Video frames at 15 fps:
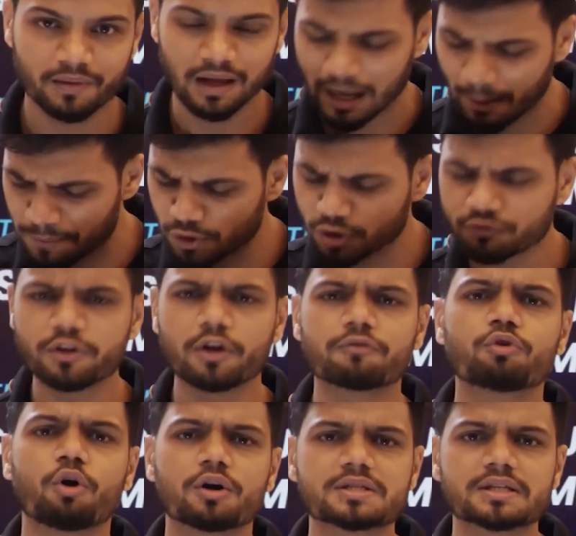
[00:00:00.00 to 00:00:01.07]
Absolutely free of
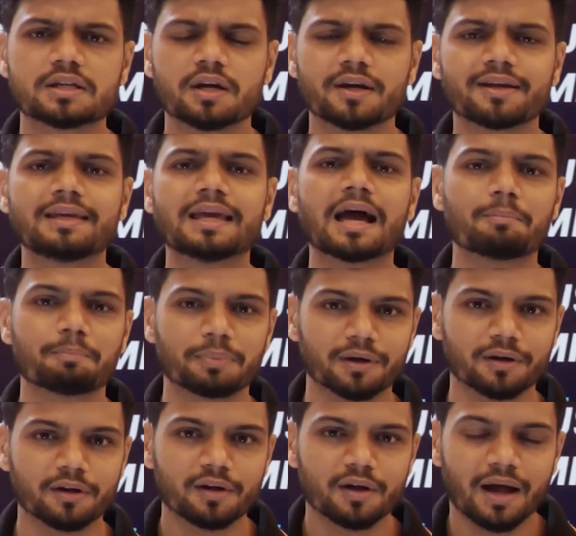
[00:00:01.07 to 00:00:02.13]
cost camp.
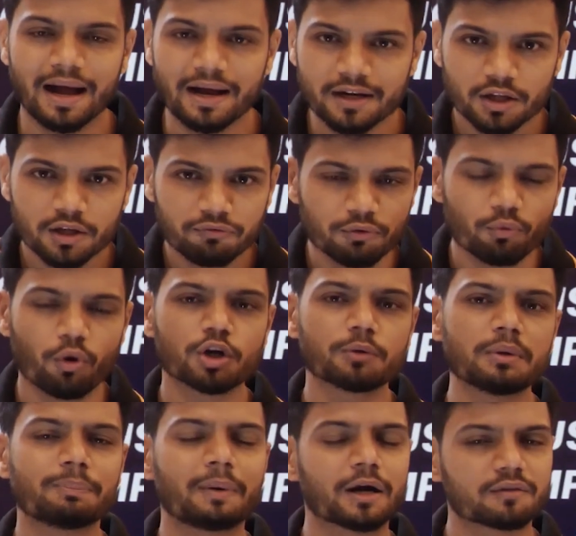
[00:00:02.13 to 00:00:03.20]
And if you want to
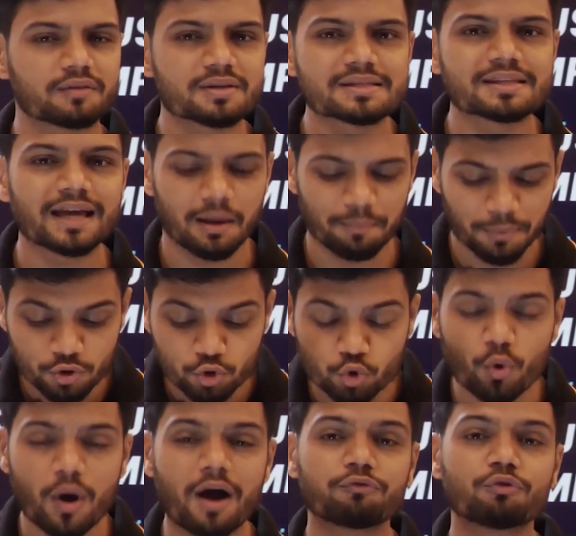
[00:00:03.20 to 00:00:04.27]
be part of this camp, you
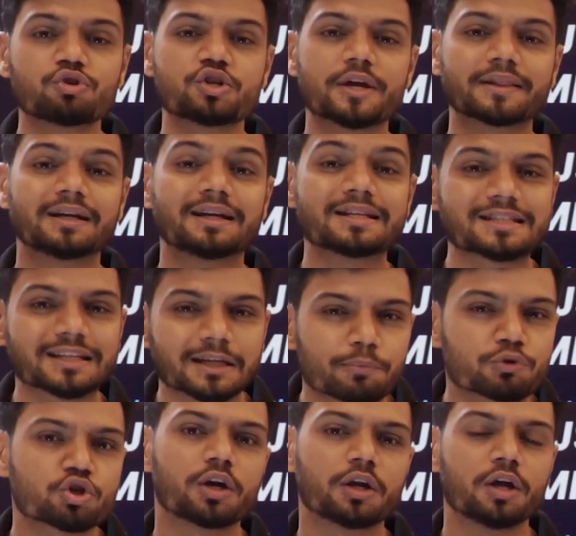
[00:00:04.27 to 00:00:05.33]
have to check the
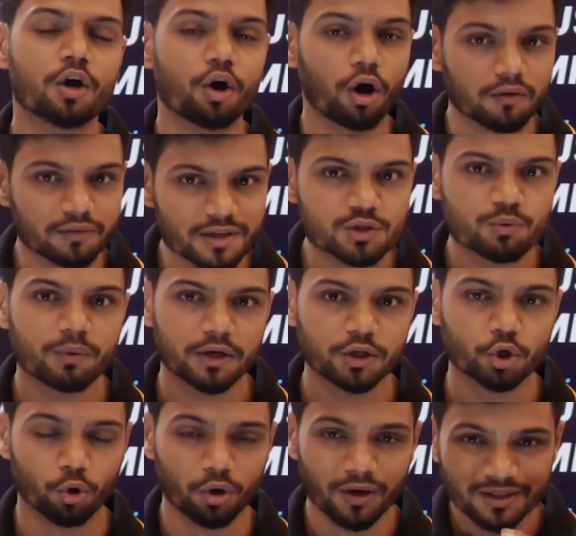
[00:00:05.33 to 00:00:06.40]
description of this
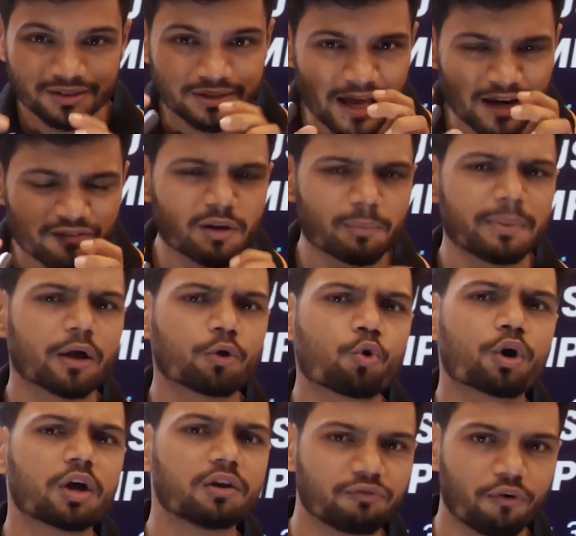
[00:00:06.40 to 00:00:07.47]
video. There will be a
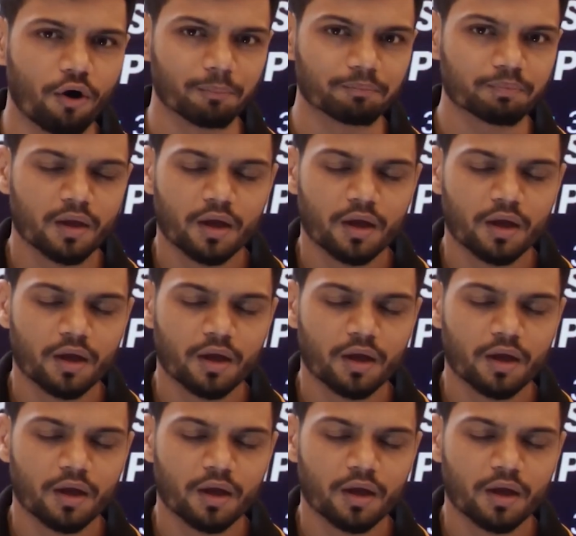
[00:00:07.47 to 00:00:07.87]
Google form.